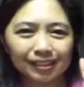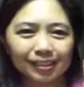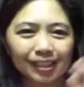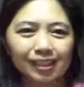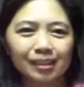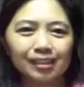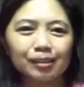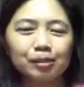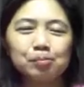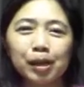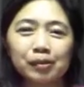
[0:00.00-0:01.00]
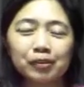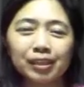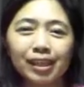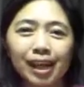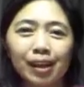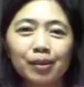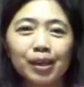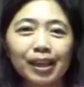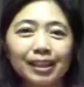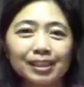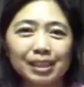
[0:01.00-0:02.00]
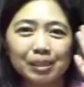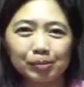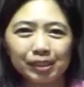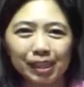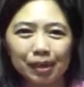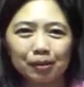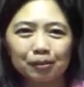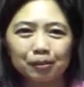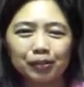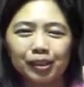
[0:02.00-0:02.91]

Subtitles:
Okay, goodbye for now and keep safe.